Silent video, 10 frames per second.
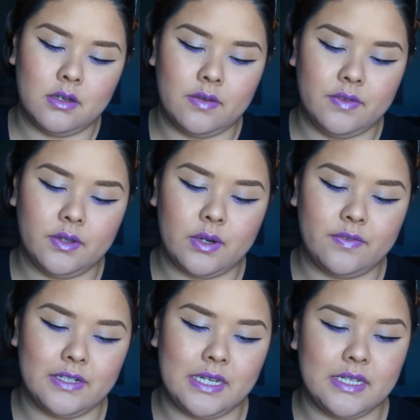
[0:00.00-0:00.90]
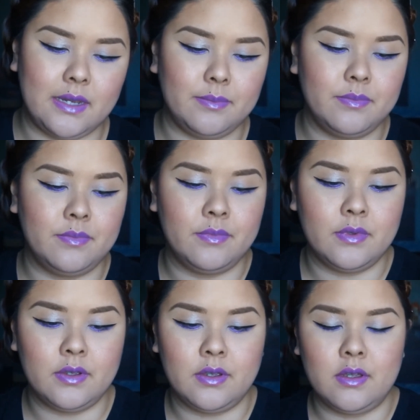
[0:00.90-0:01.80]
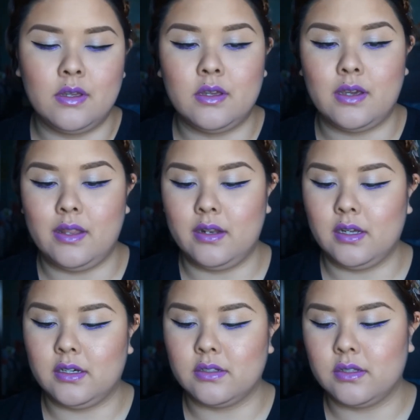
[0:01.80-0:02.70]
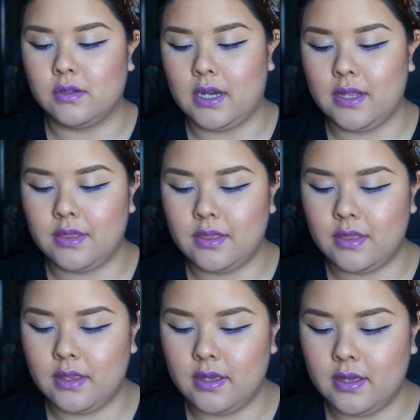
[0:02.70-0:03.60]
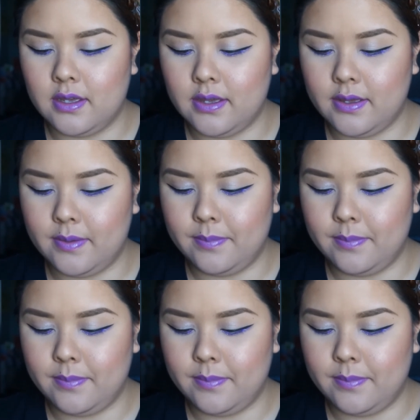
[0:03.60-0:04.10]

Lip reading: Definitely great for daytime. And then I also got the,